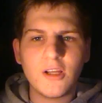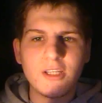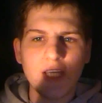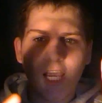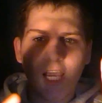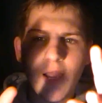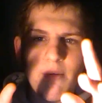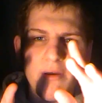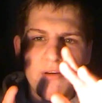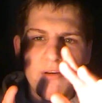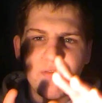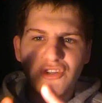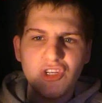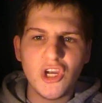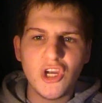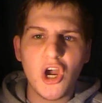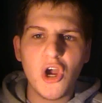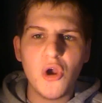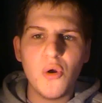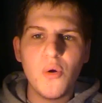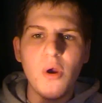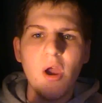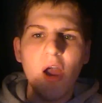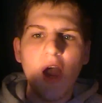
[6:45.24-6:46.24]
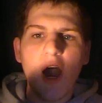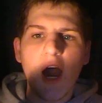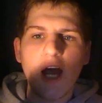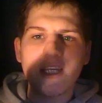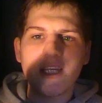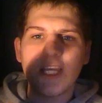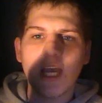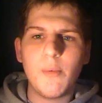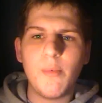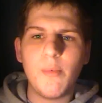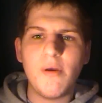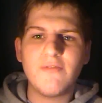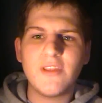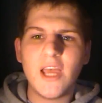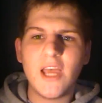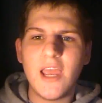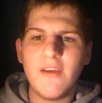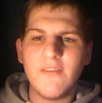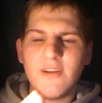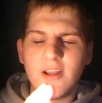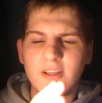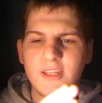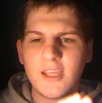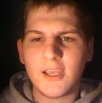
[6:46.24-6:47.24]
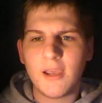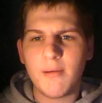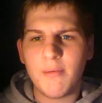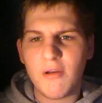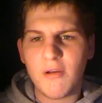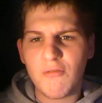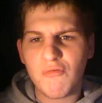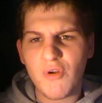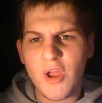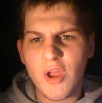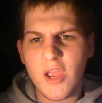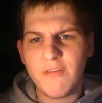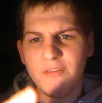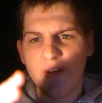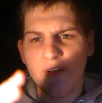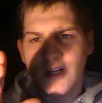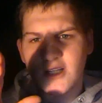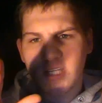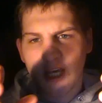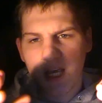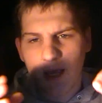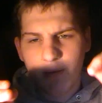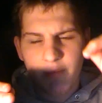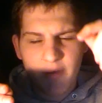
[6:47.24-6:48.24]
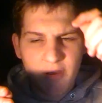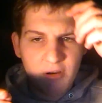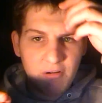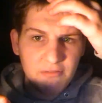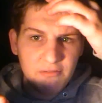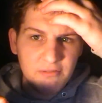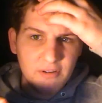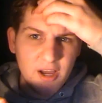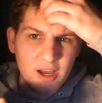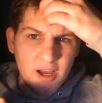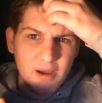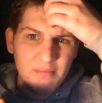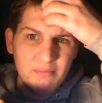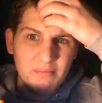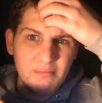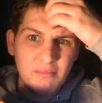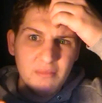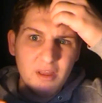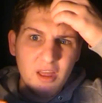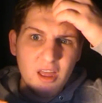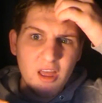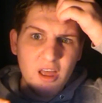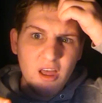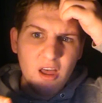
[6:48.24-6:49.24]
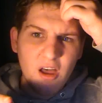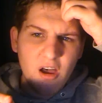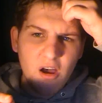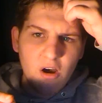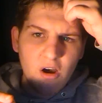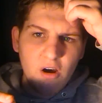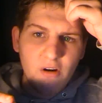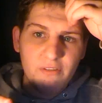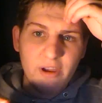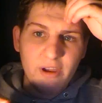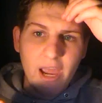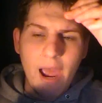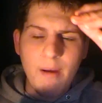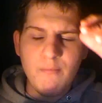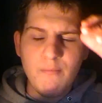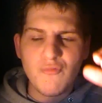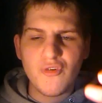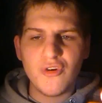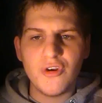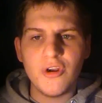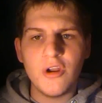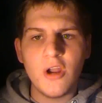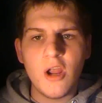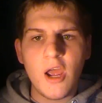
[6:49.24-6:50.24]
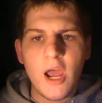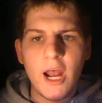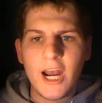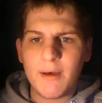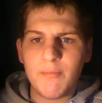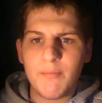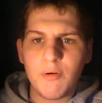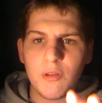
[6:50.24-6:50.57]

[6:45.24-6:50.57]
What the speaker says: I'd take a bit of Joe, I'd take a bit of David, I'd take a bit of Raven, I'd take a bit of Cameron, and